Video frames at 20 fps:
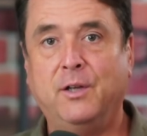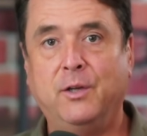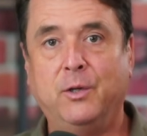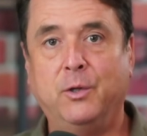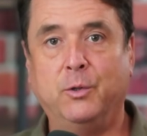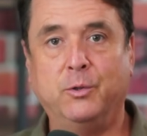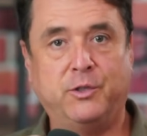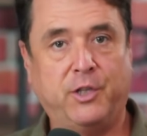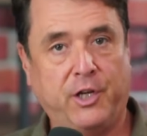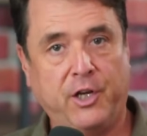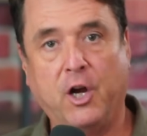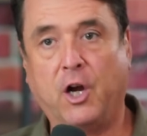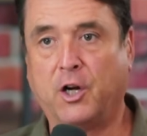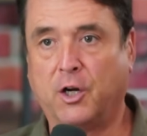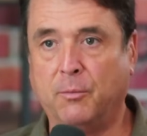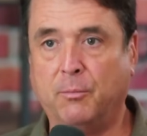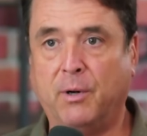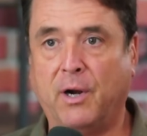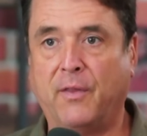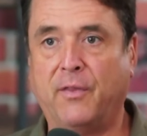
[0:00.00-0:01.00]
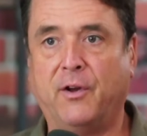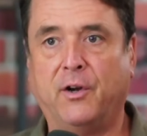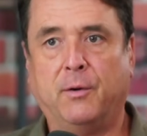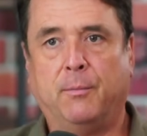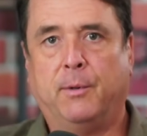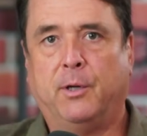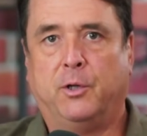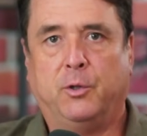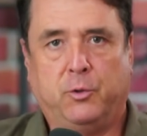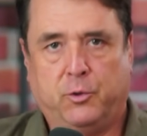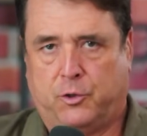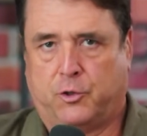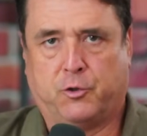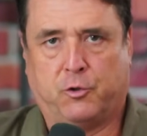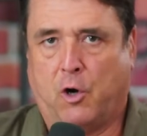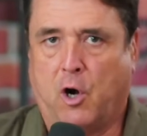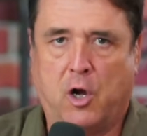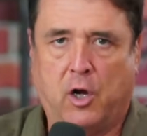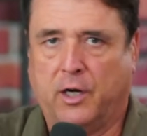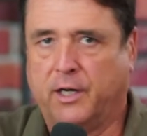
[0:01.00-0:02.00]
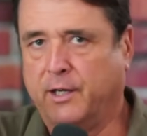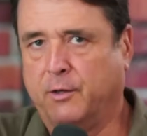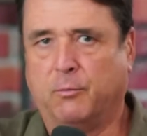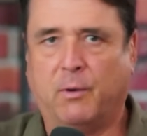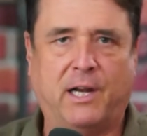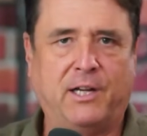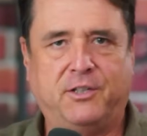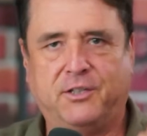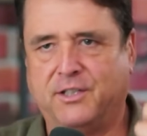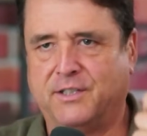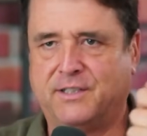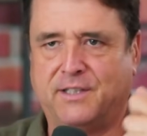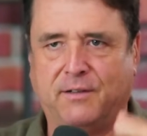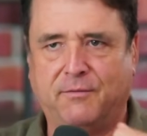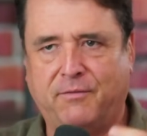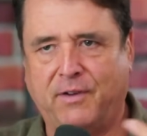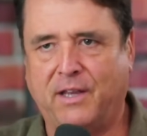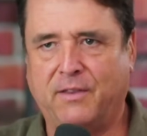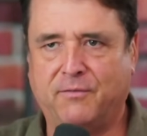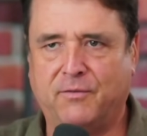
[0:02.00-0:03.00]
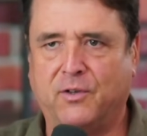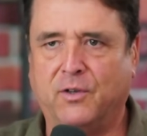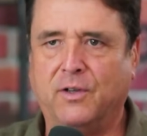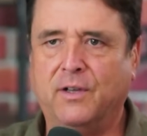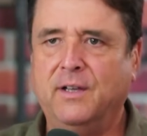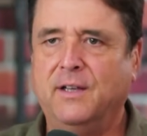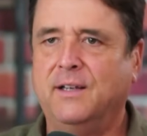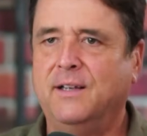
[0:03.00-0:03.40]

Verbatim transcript: who's a younger brother, but who's strong and righteous and faithful.